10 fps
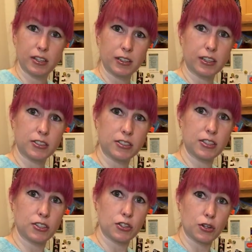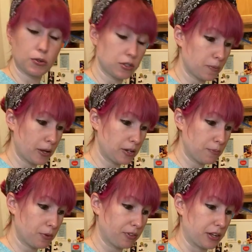because this show is about
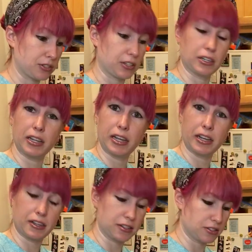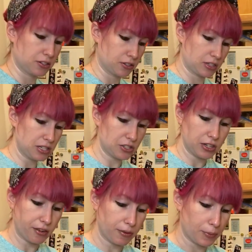improvising and teaching
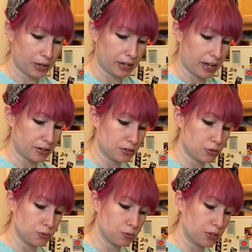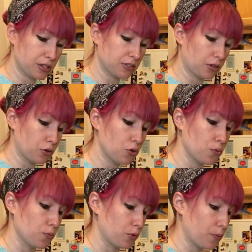everybody how to do things at
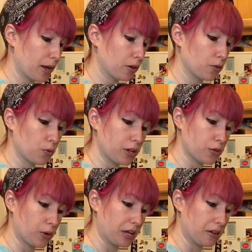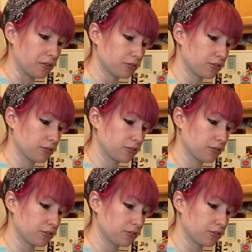home, no matter what you have.